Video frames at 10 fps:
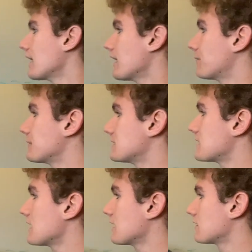if we
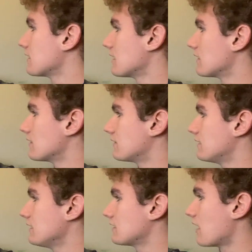take
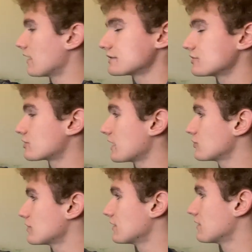the
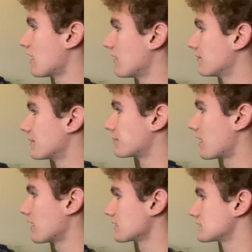concentration of the
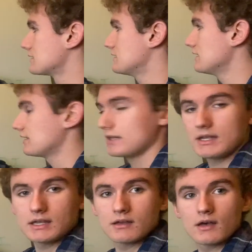products D and
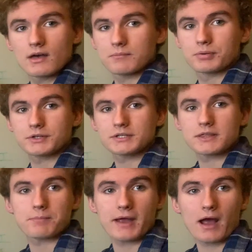E put to
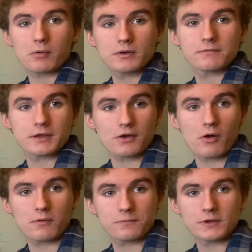the power of their
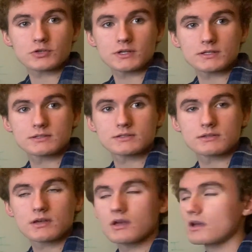coefficients,
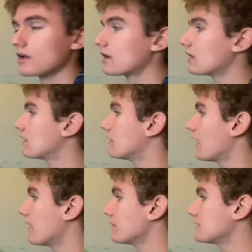
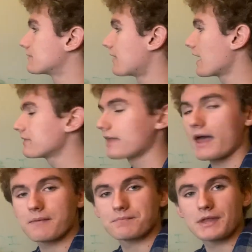and we divide
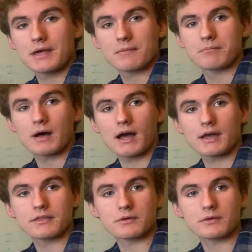that by the